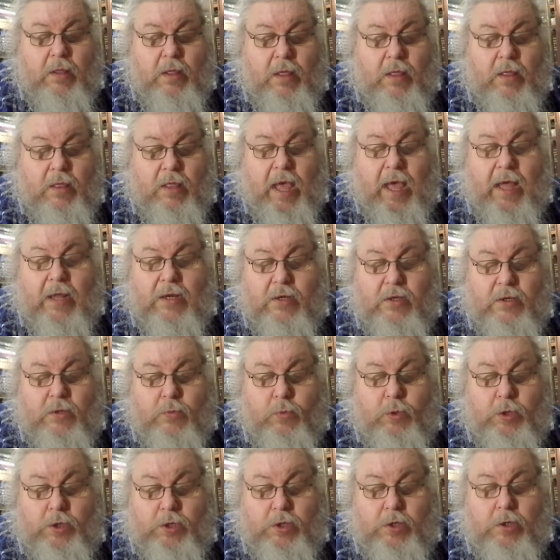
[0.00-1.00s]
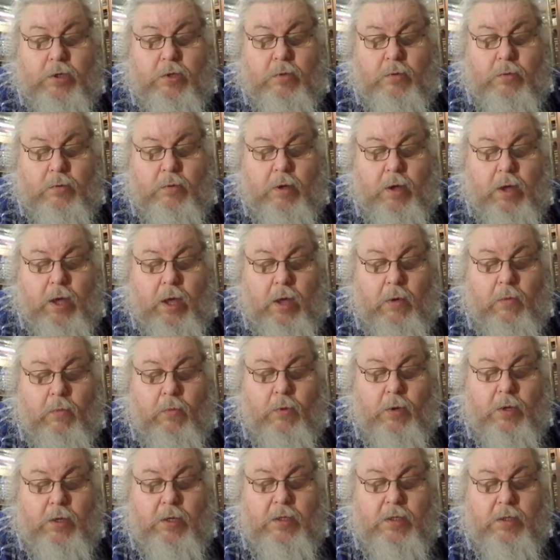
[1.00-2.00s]
That would do. I
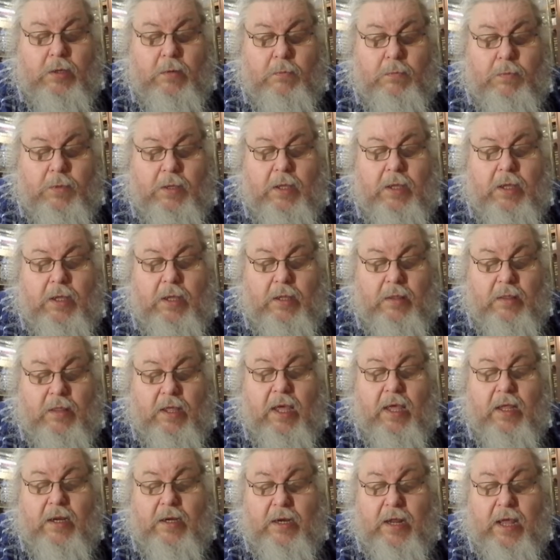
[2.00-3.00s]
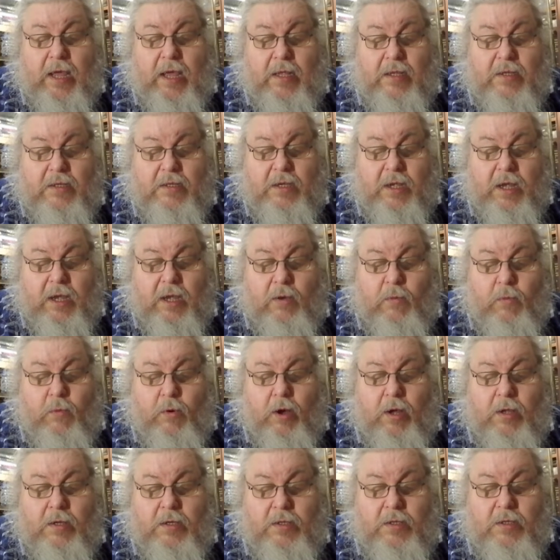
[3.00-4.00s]
would be then as I
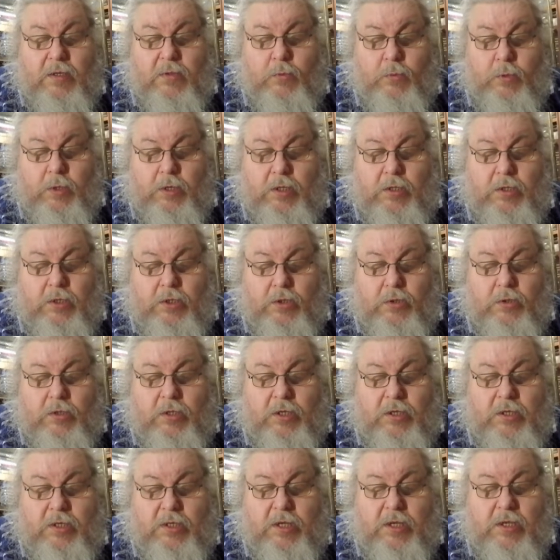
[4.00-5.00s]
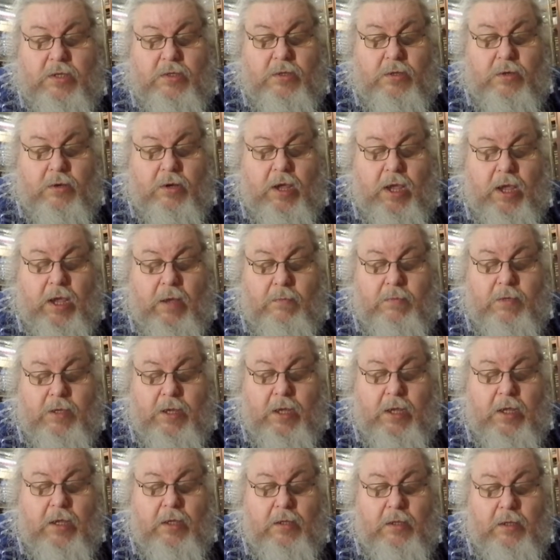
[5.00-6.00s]
was when Julius Caesar came
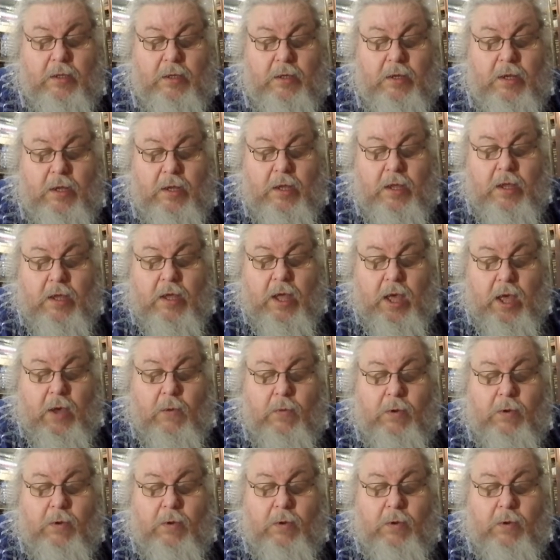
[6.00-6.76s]
to England. I